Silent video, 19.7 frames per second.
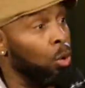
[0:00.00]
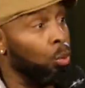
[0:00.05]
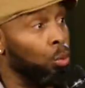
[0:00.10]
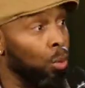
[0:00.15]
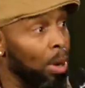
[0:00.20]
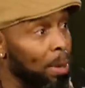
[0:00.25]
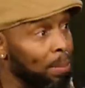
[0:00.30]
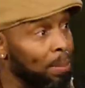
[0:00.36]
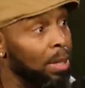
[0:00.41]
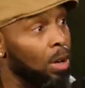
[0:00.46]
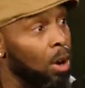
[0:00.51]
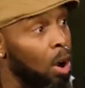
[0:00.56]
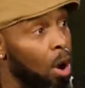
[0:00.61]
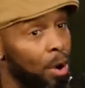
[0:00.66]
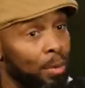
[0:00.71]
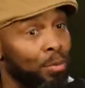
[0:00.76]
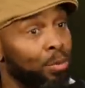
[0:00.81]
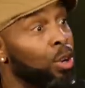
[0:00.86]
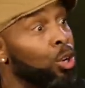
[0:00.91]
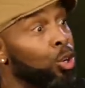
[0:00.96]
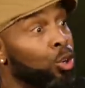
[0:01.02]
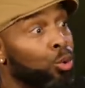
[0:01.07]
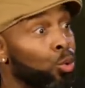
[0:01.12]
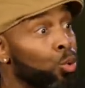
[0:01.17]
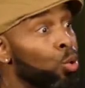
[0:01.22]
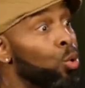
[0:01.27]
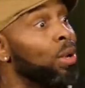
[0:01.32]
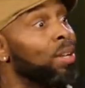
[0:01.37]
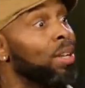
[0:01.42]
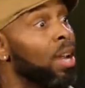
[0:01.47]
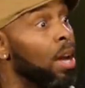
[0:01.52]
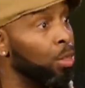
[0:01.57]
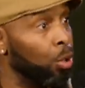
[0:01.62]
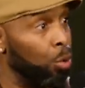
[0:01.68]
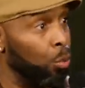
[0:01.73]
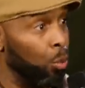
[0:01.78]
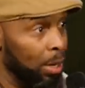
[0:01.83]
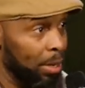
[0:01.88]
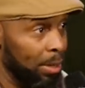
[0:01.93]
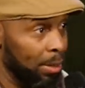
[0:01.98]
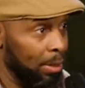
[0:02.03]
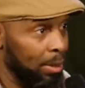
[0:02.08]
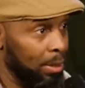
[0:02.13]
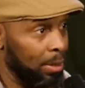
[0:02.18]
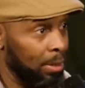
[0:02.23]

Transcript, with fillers: ripped it off, grew another one.